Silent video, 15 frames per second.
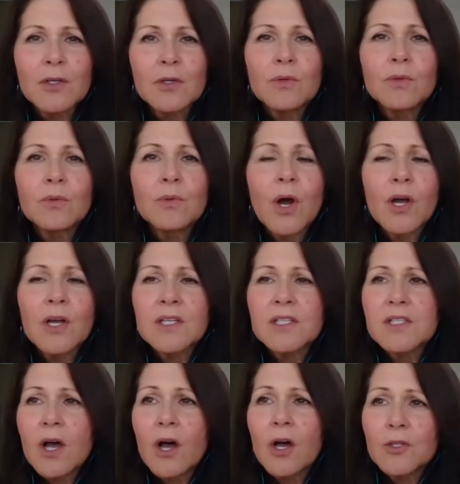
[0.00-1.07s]
who
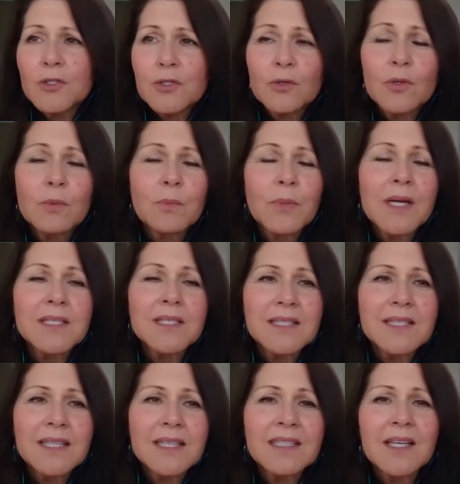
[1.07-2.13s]
is also the
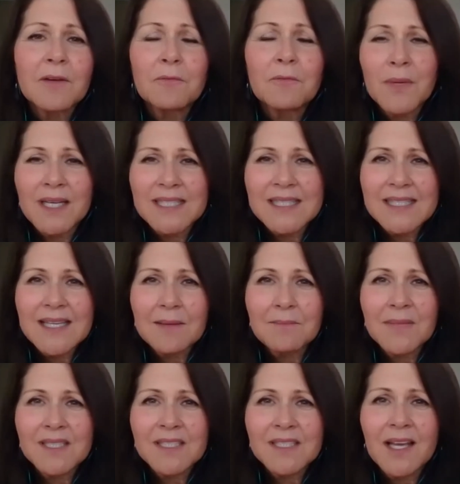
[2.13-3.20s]
president of Mindset
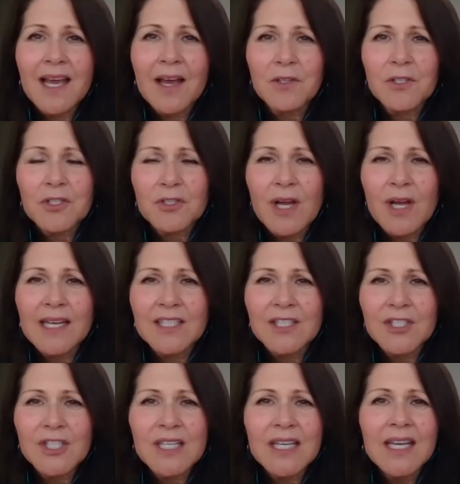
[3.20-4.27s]
Mental Health
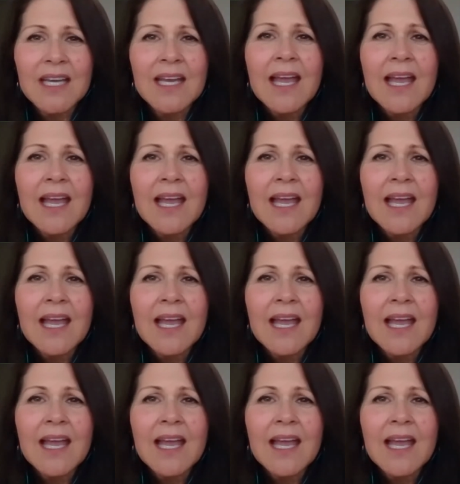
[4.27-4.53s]
Strategy.